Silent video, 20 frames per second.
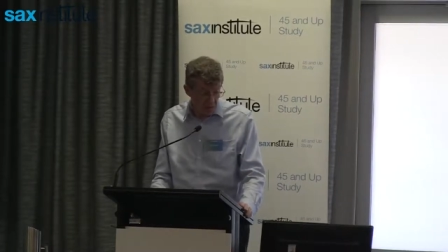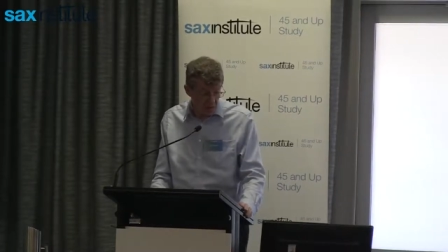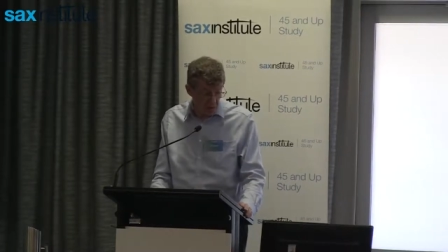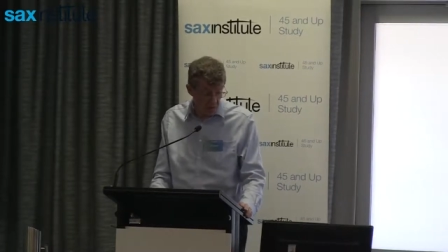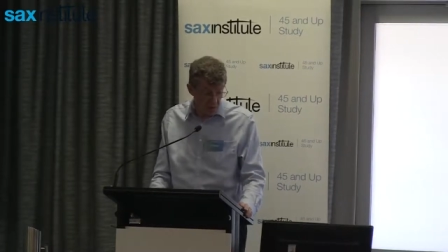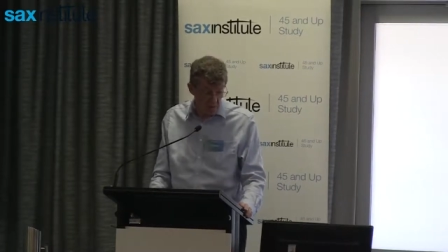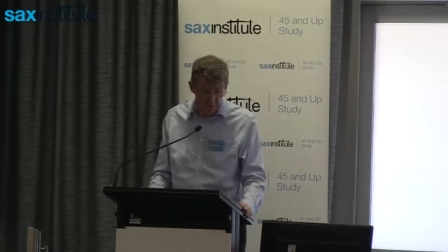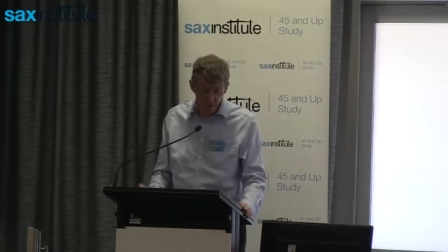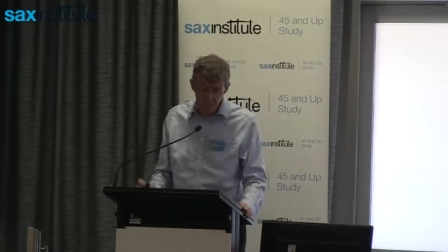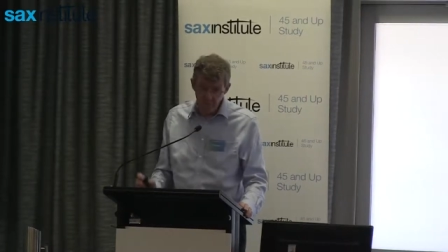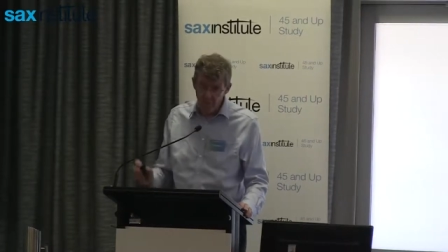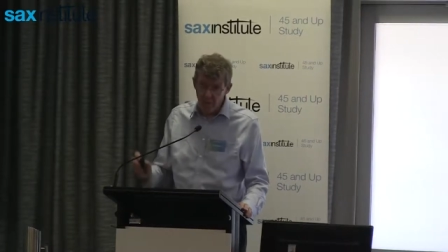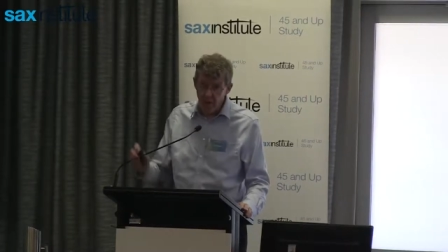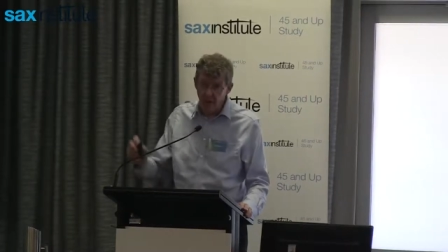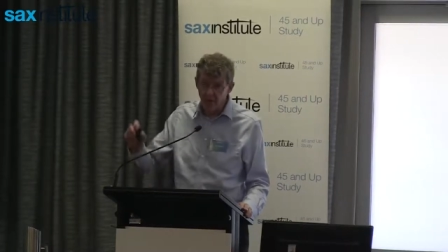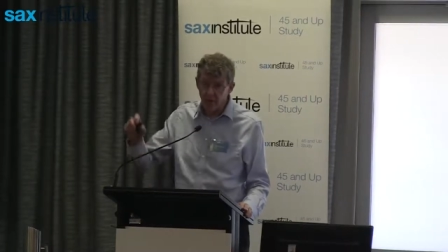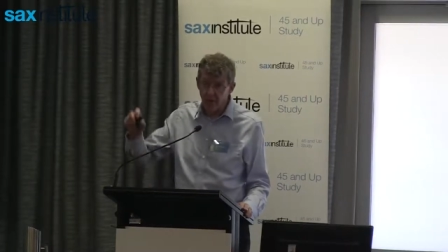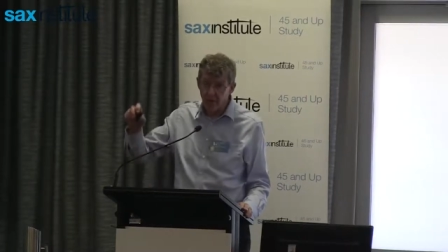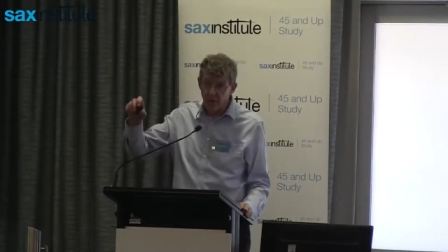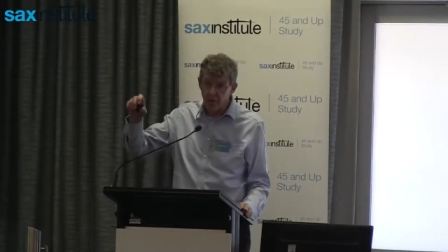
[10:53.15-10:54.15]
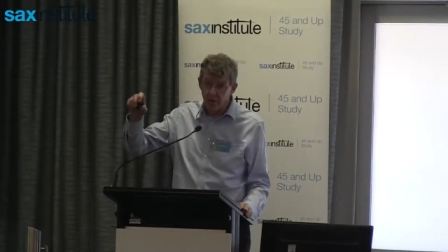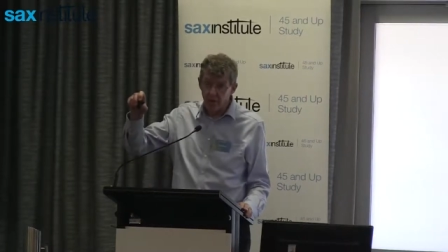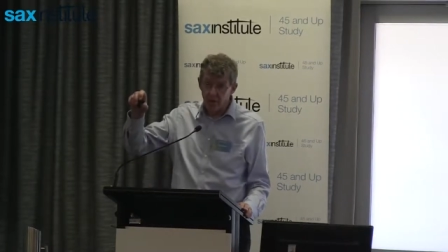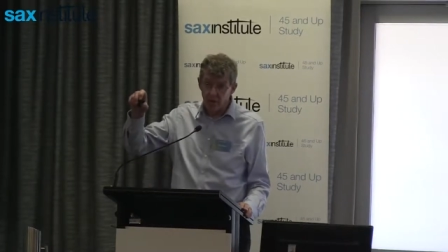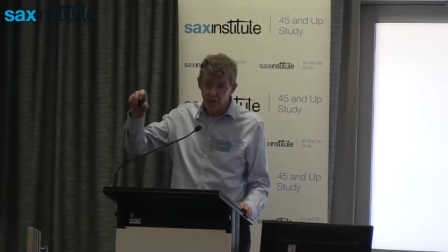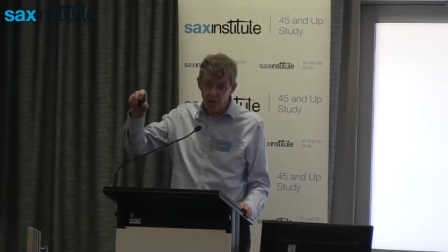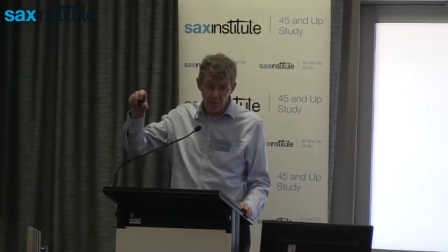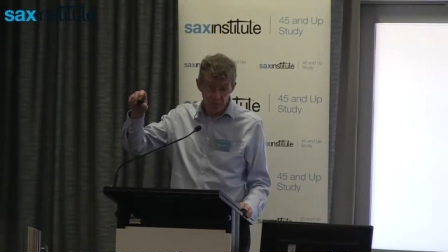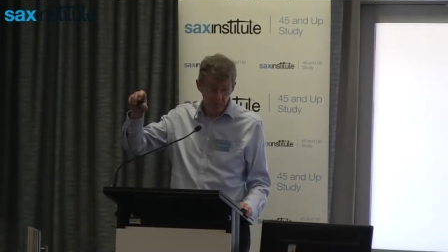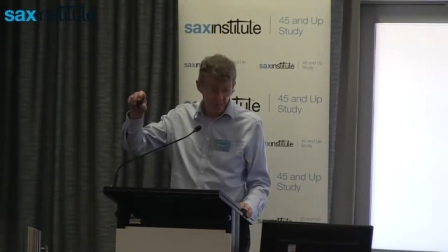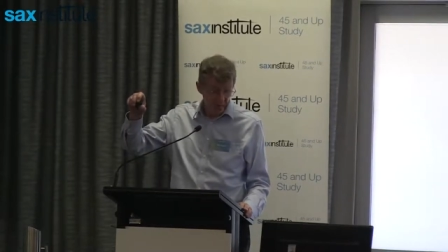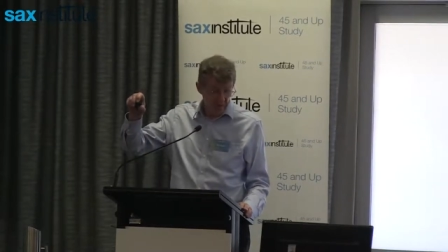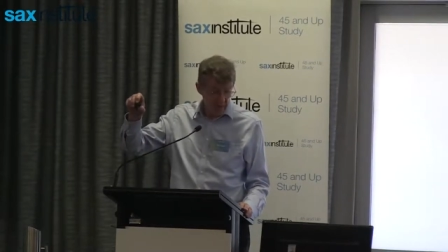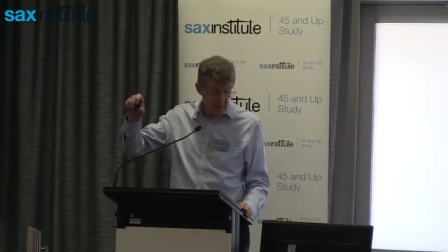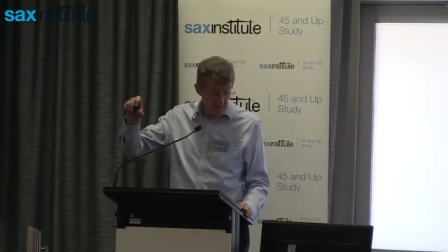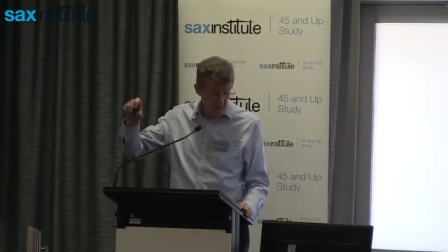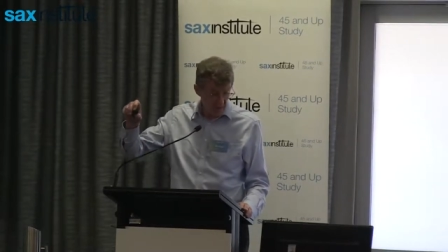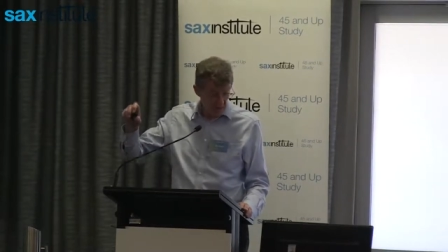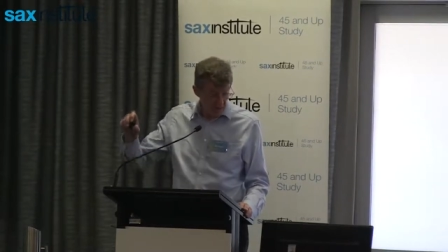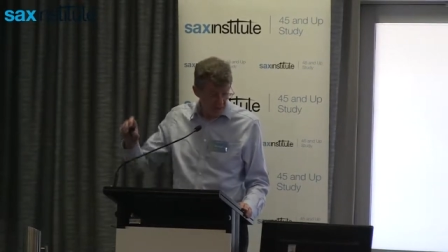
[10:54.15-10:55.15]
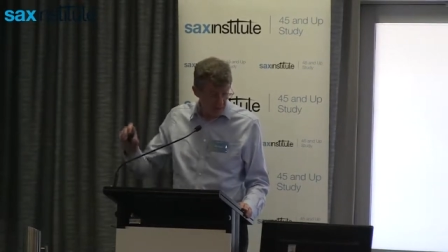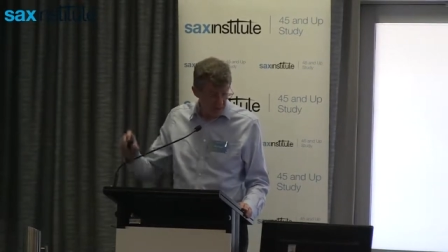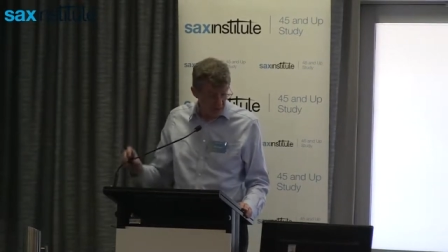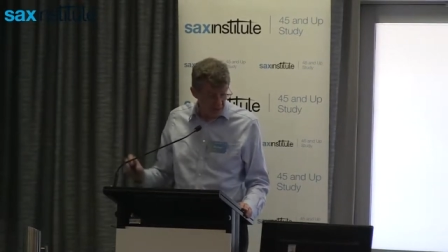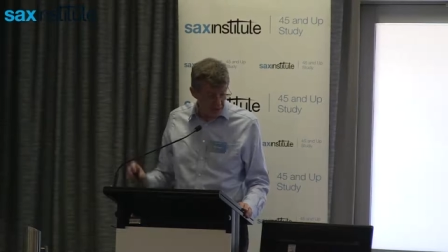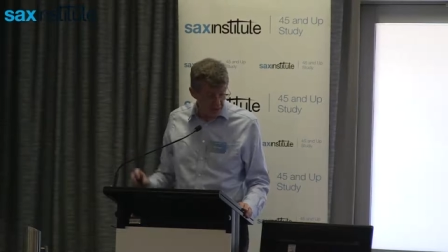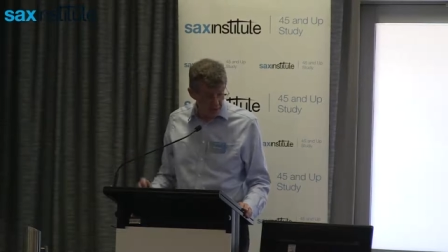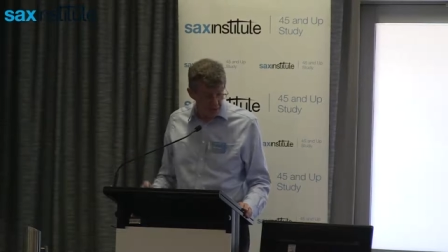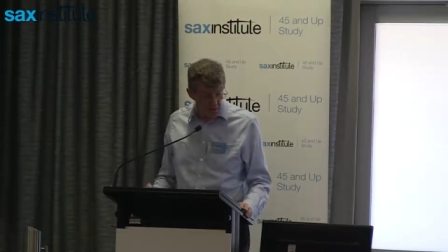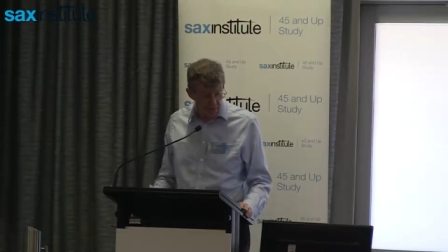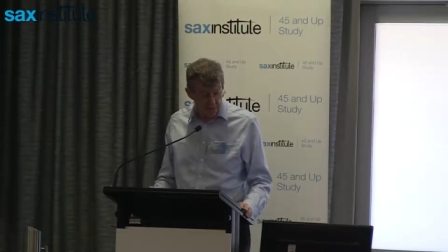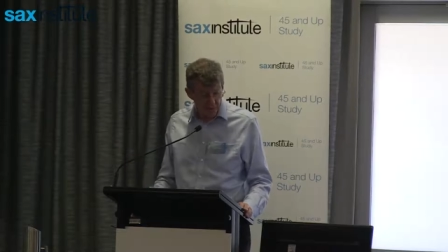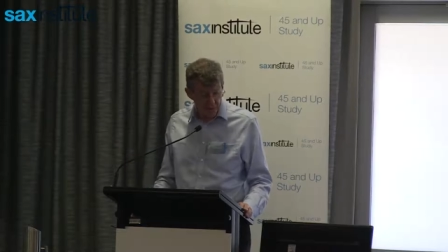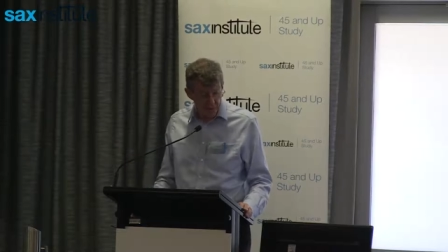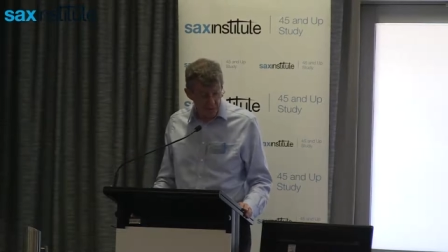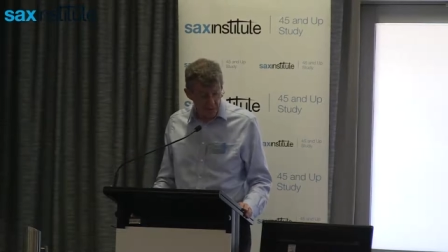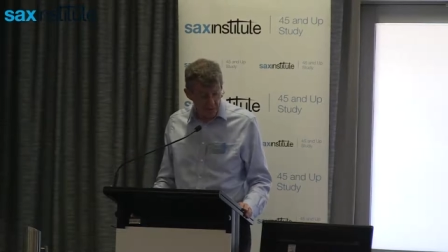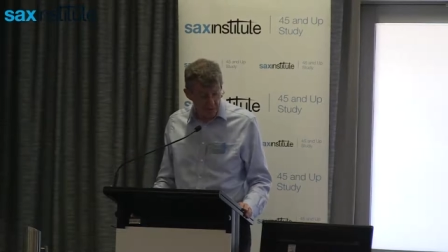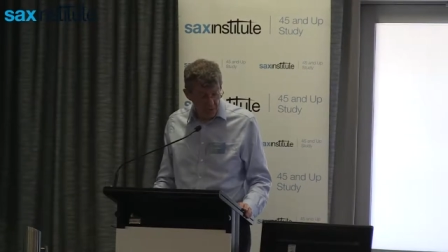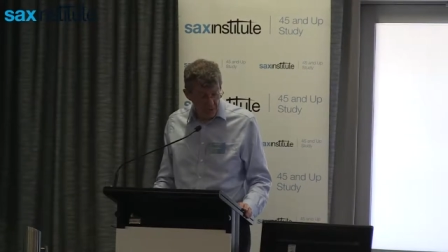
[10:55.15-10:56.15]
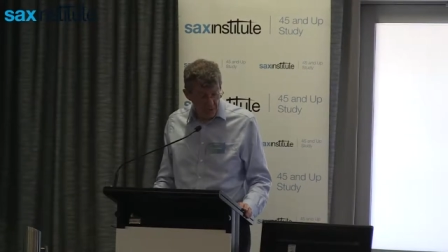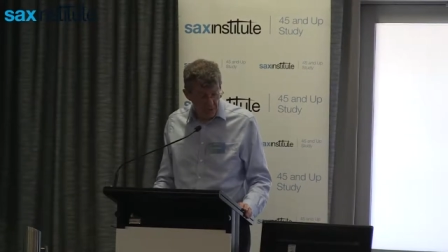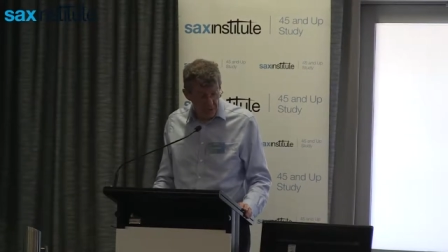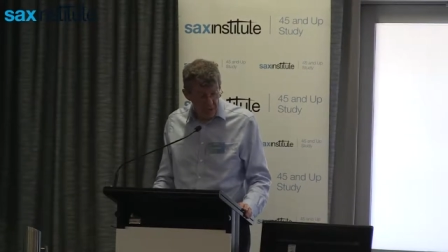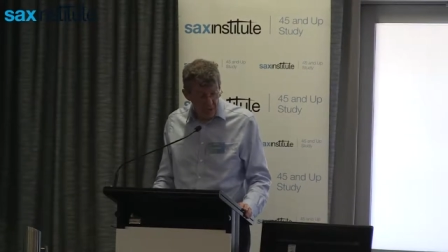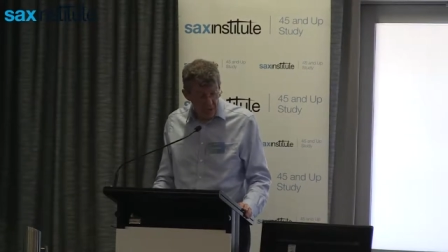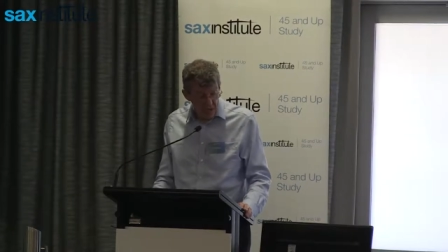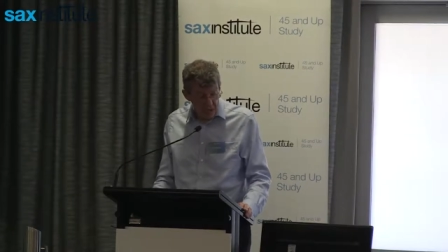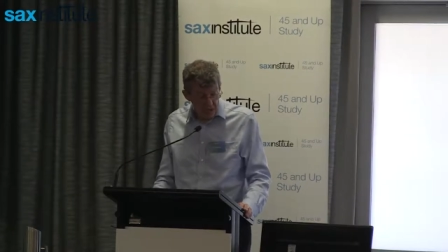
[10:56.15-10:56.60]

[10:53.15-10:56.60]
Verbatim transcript: So it would be much better if we could prevent the infection in the first place,